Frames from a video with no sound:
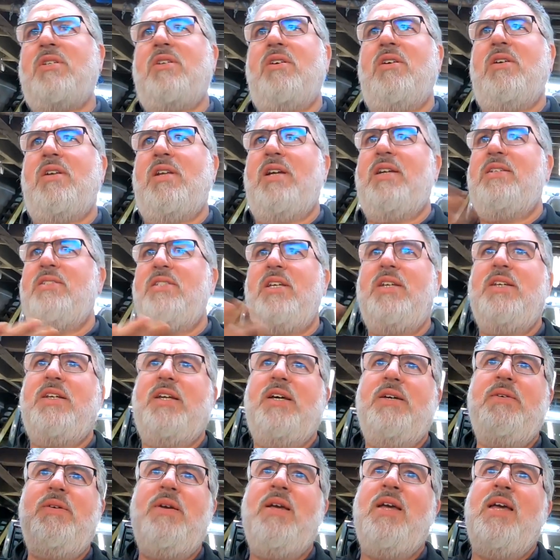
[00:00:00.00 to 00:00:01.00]
it earlier? Don't
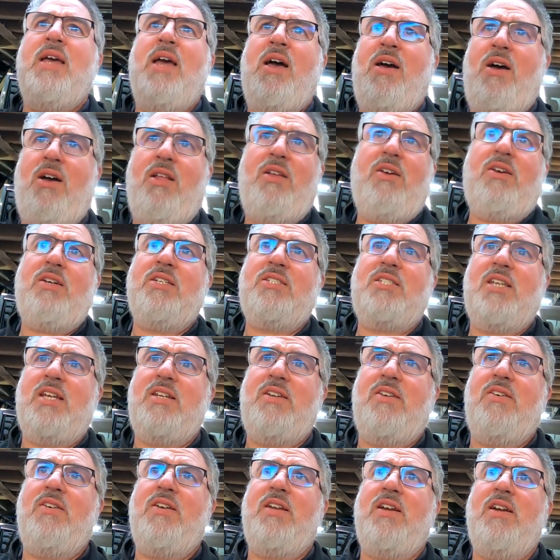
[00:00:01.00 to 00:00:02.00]
know. Like I
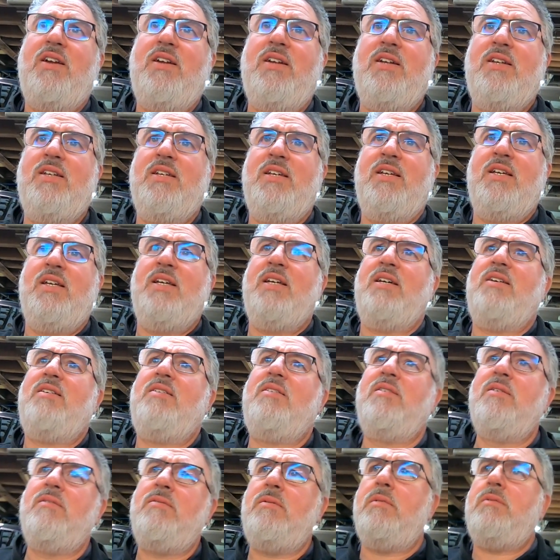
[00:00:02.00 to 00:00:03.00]
said earlier.
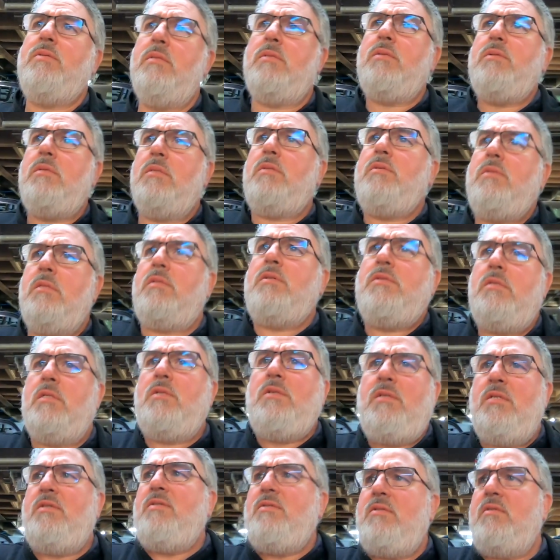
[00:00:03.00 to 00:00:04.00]

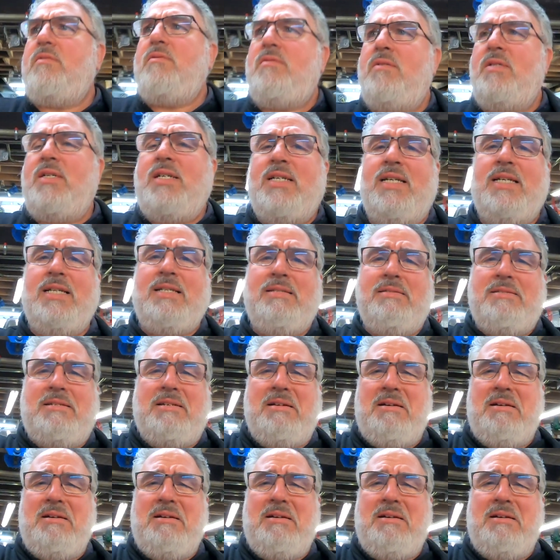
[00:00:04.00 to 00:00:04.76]
Oh, I